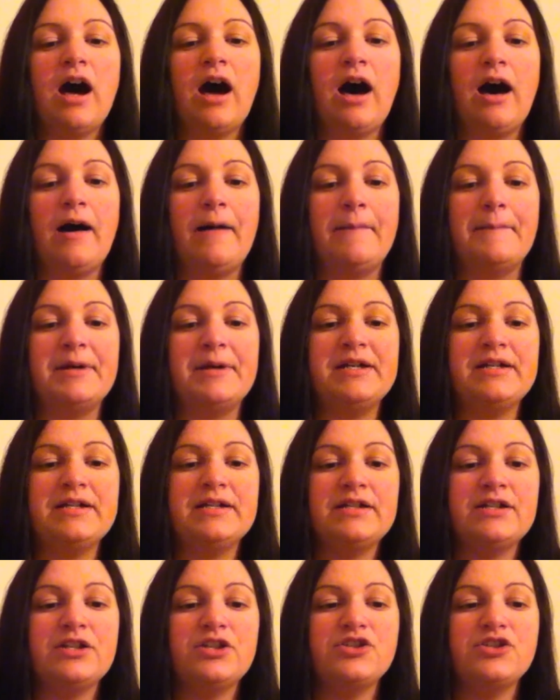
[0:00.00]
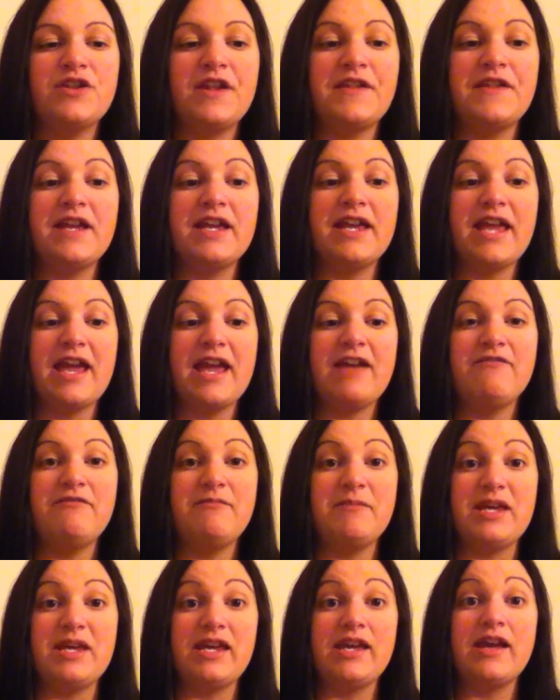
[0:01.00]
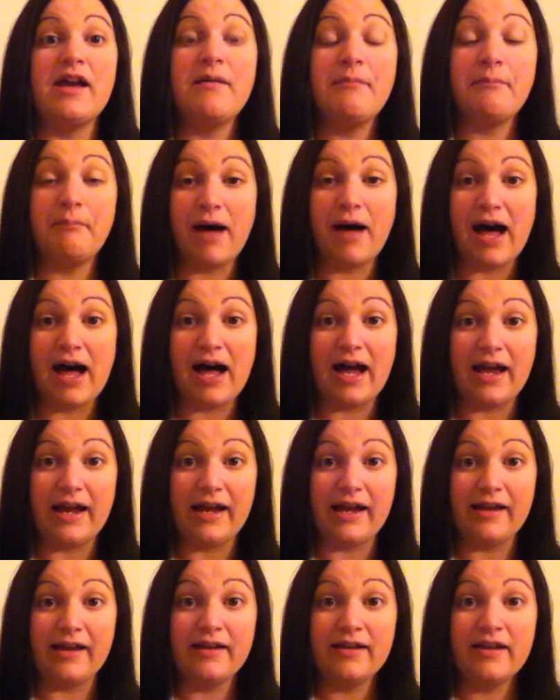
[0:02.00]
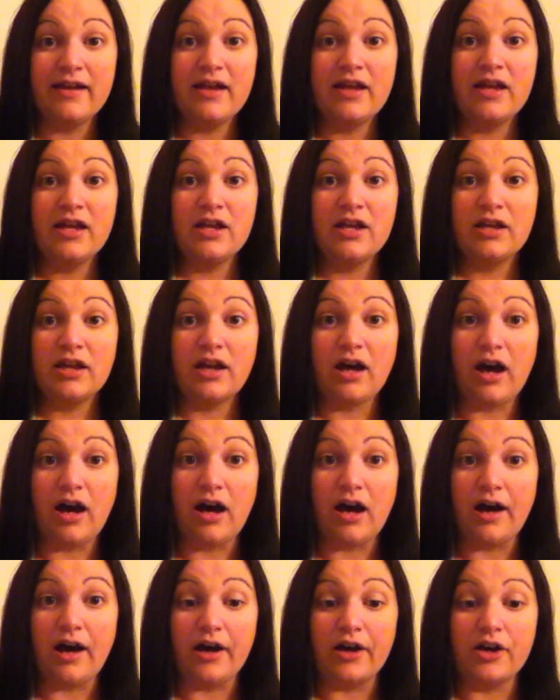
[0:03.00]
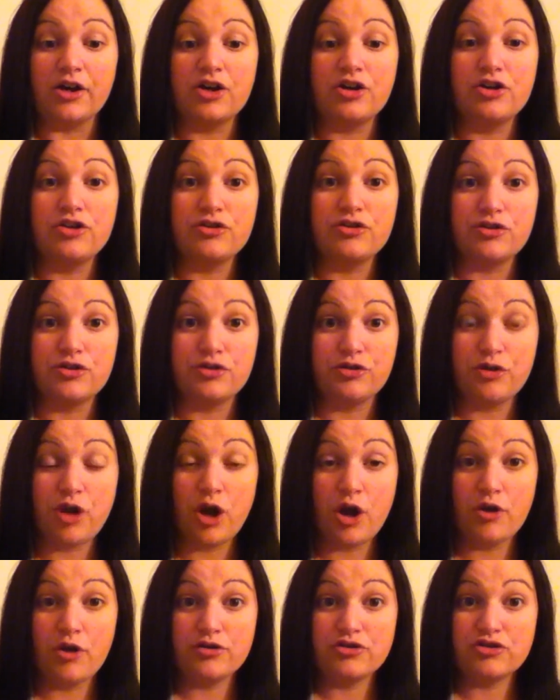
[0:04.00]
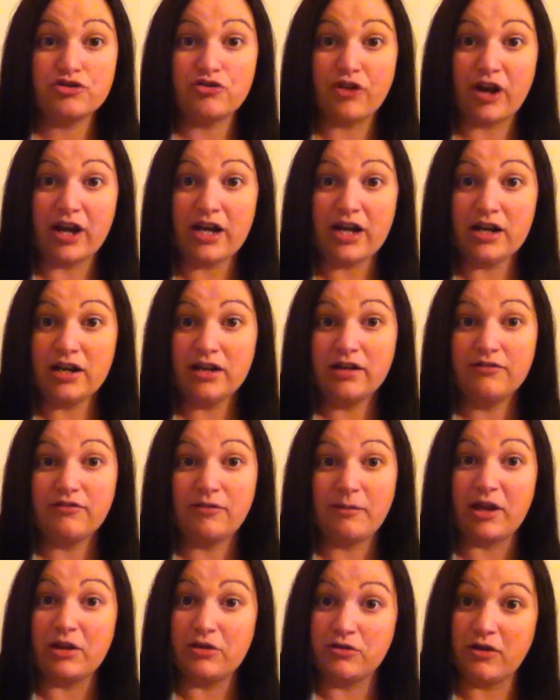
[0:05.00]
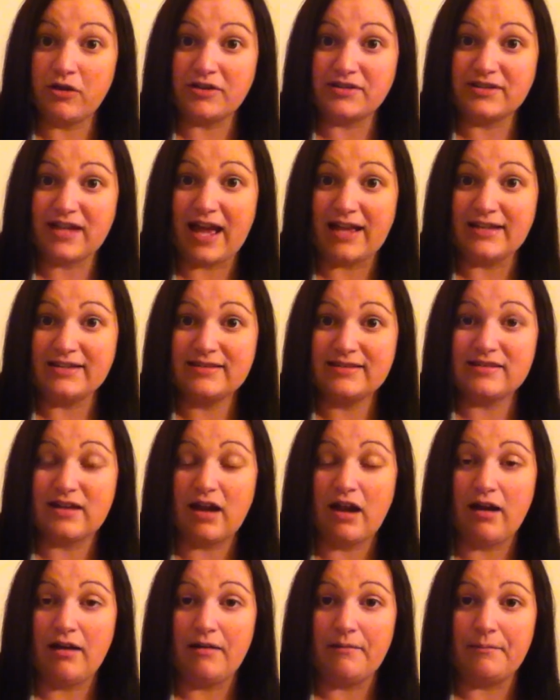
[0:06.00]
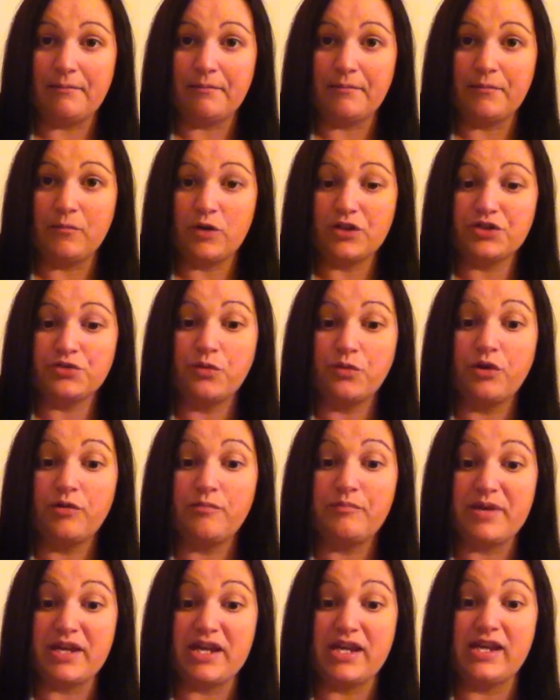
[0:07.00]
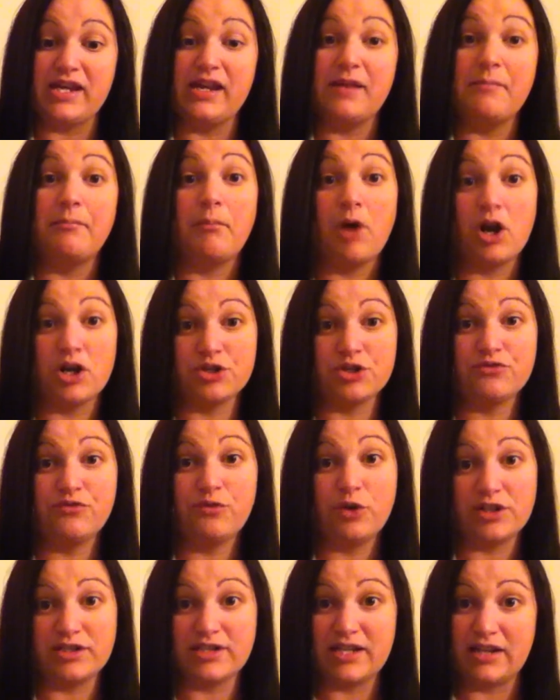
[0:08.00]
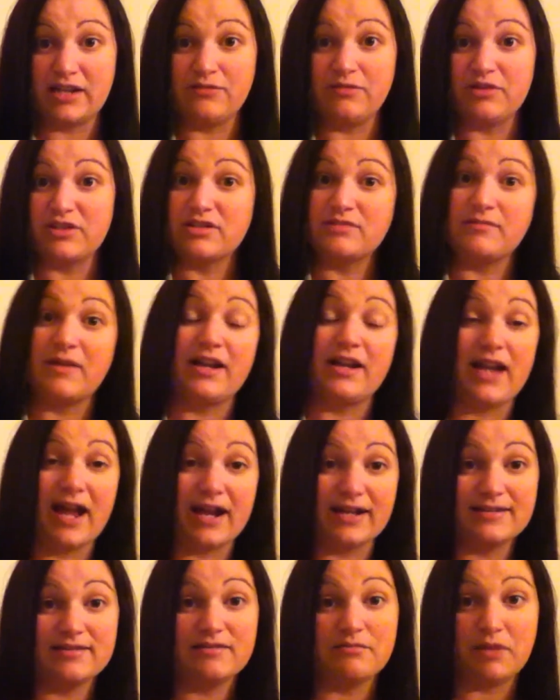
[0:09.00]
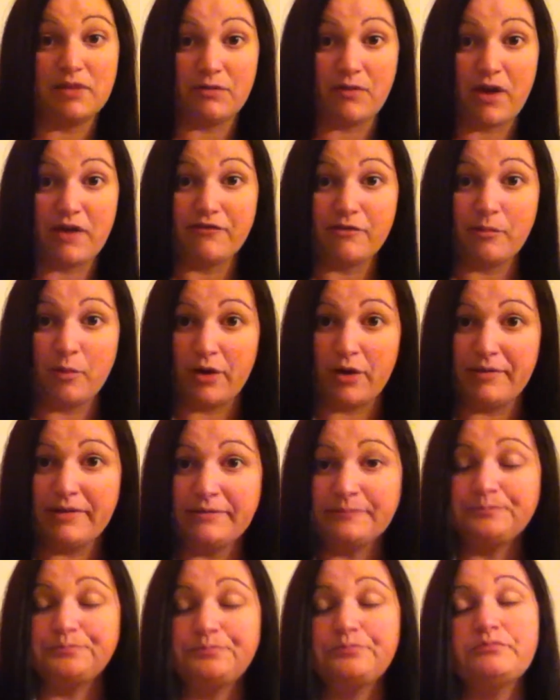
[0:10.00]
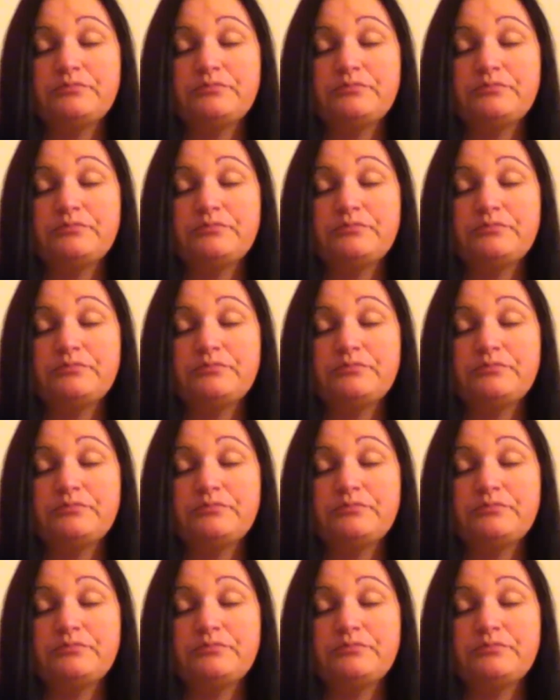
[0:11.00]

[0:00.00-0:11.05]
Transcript: So then they gave me my glucose drink for my glucose test, which will be March 14th, which is my next midwife appointment.